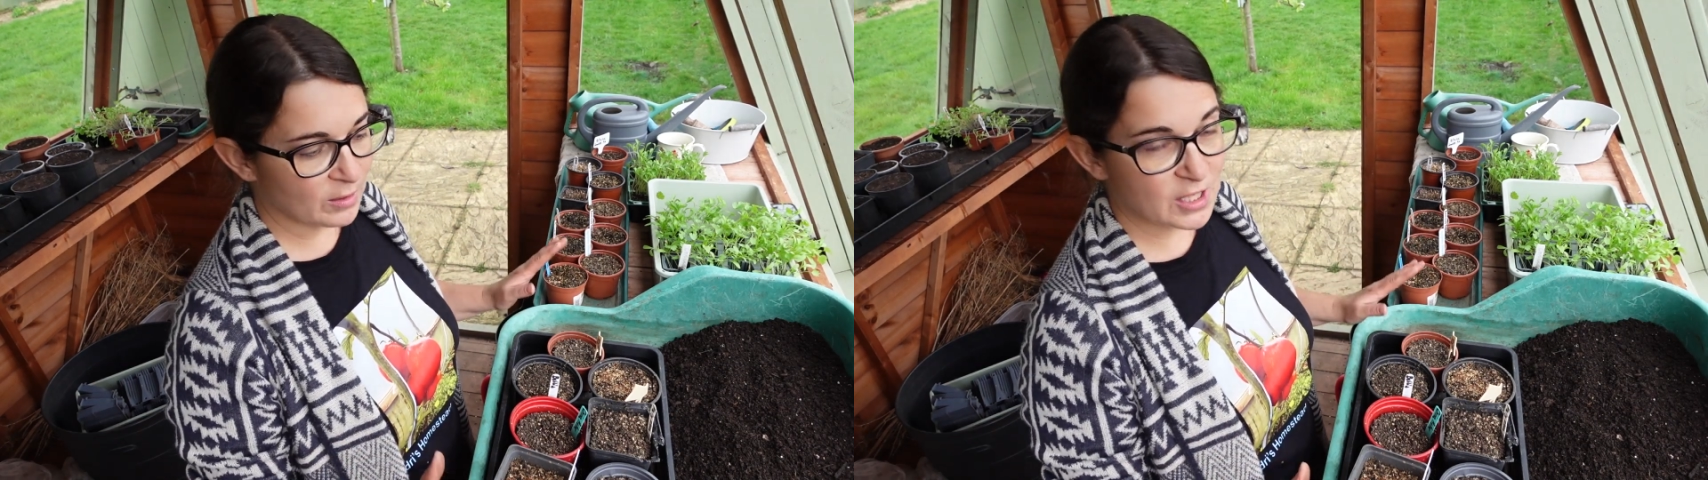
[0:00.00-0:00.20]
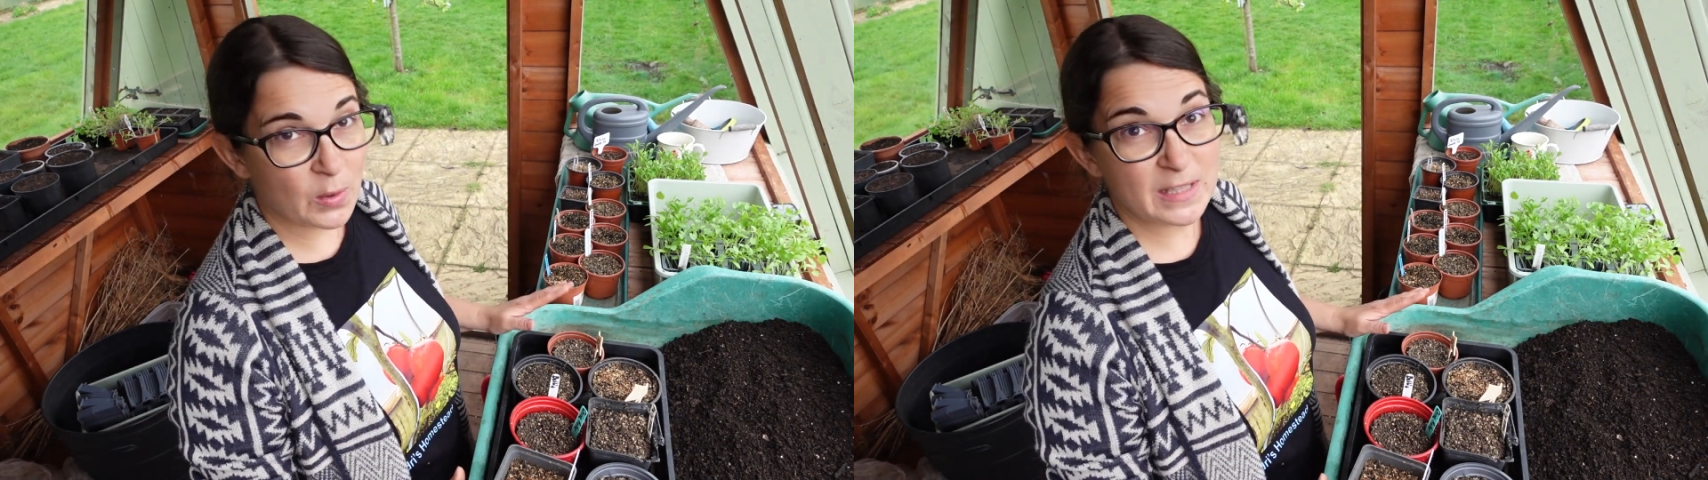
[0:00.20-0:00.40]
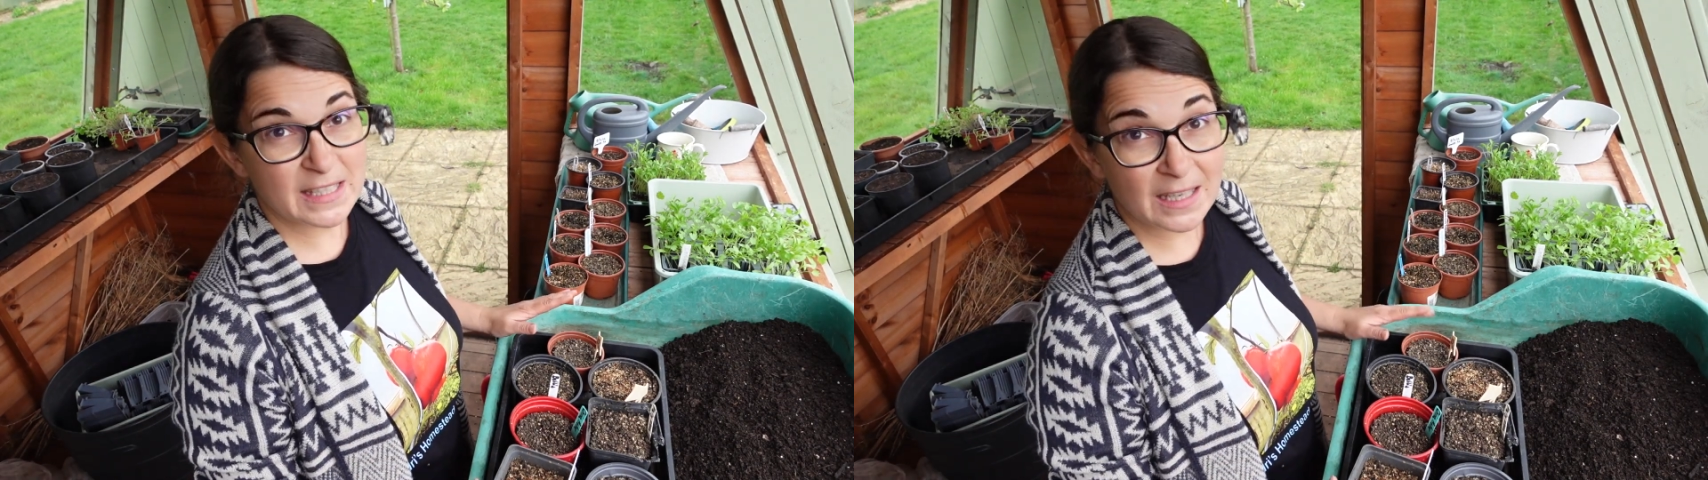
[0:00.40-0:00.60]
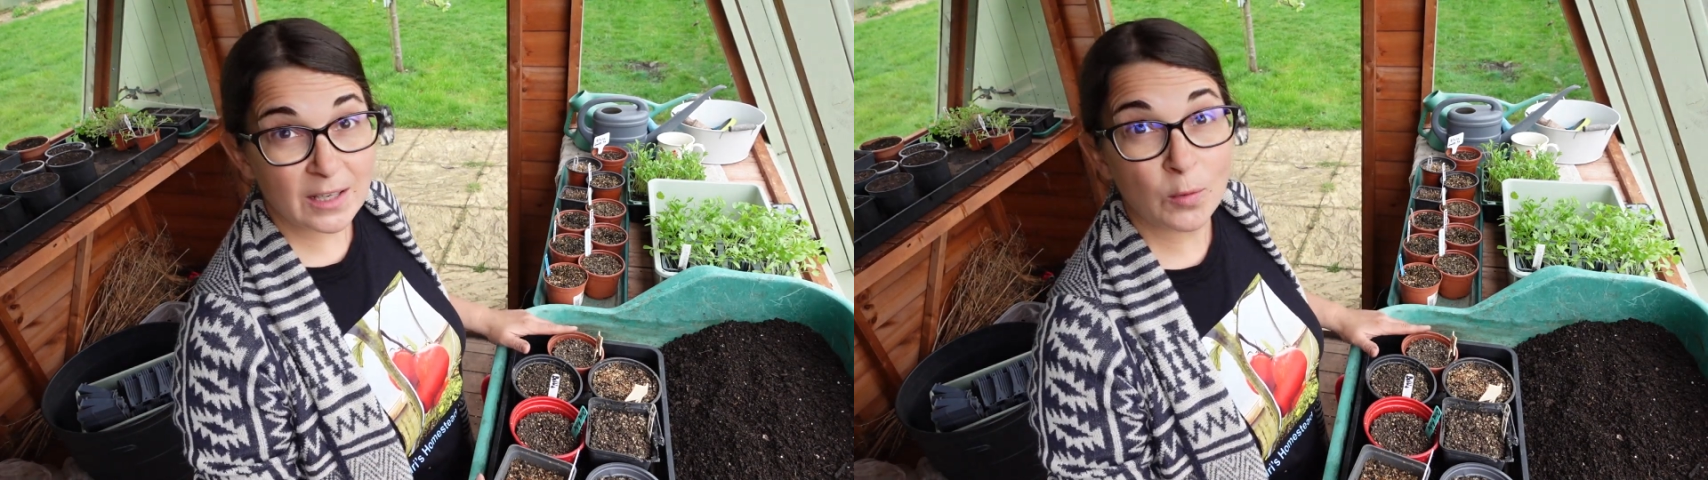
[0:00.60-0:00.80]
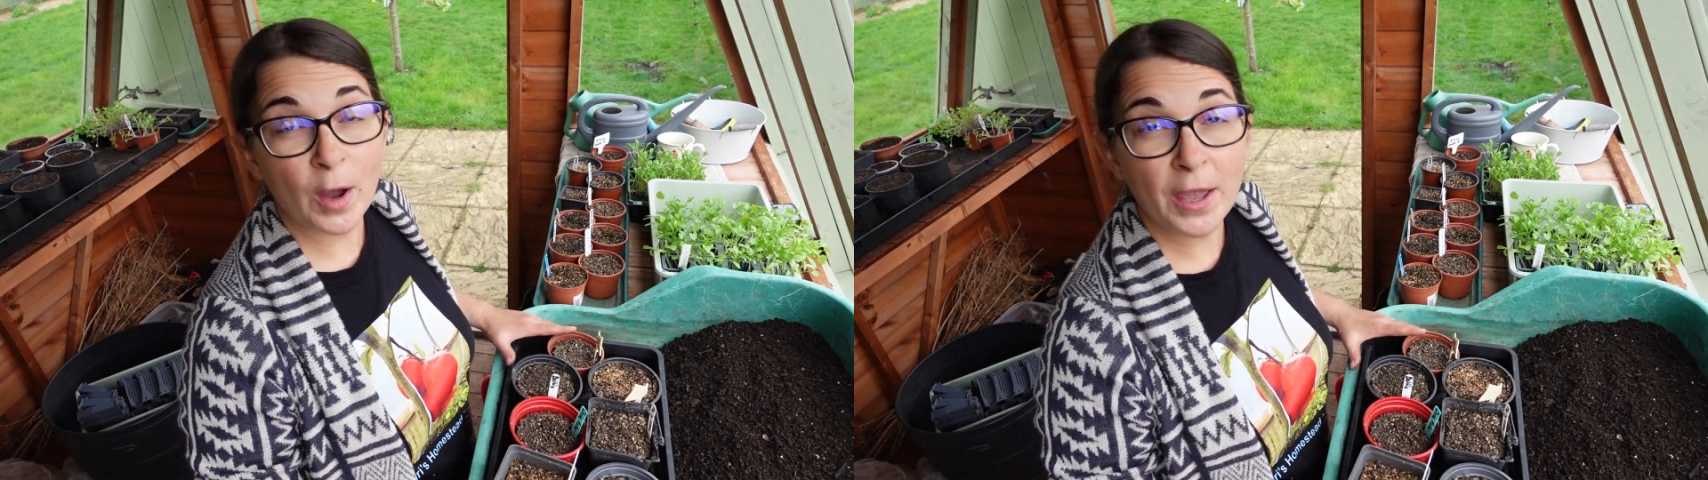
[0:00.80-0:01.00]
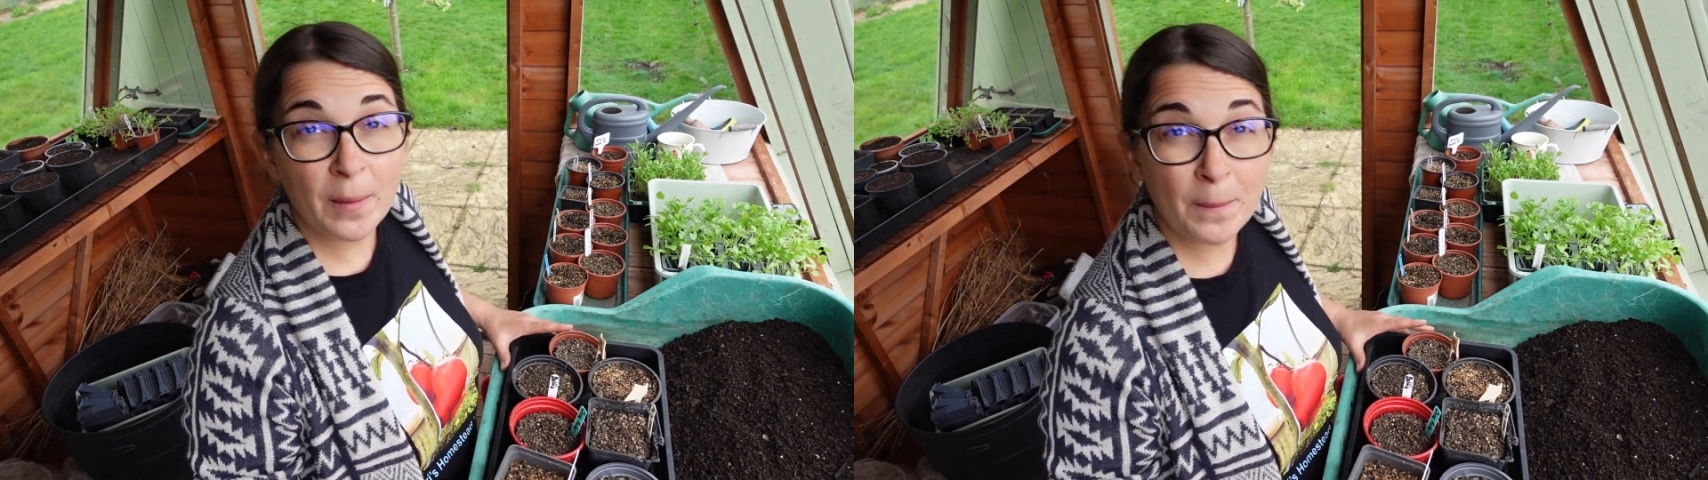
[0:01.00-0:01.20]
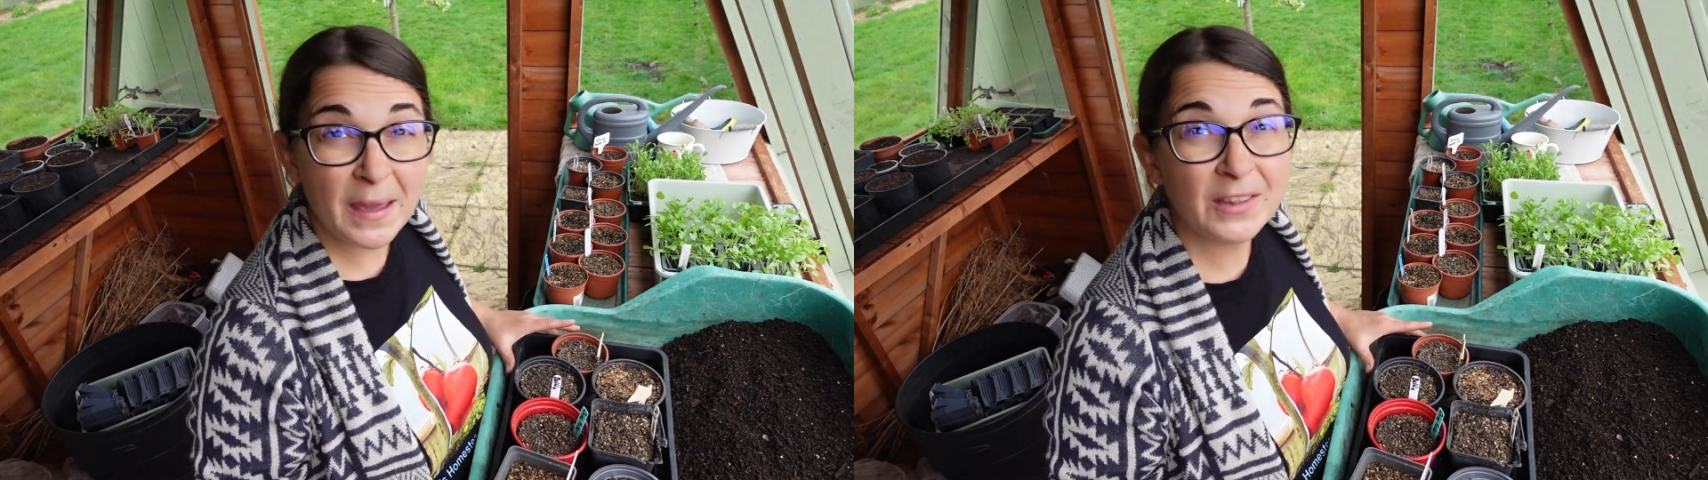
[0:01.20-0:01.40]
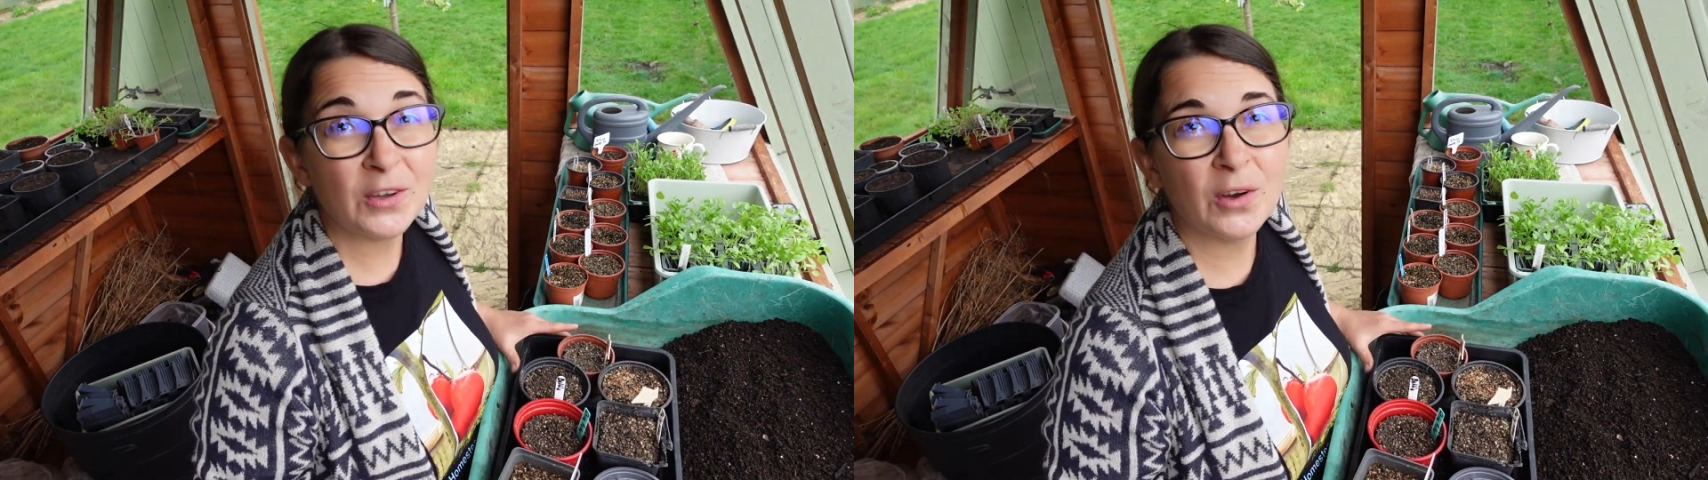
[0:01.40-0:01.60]
so it's quite a
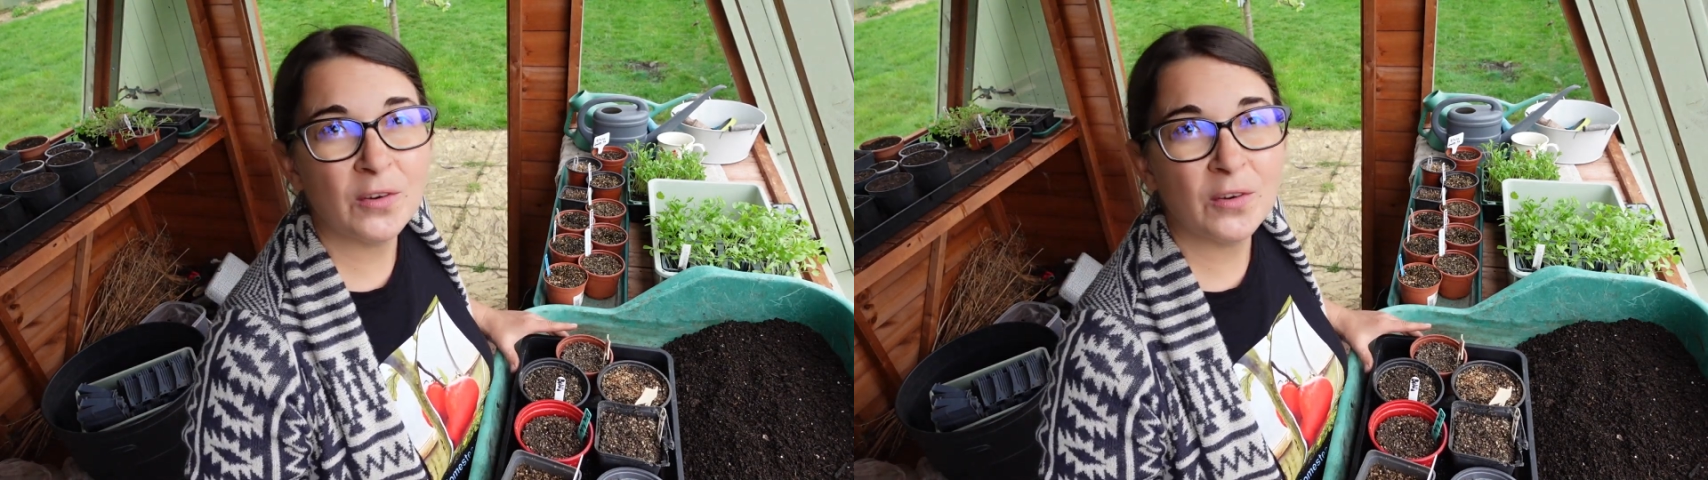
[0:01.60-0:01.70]
bit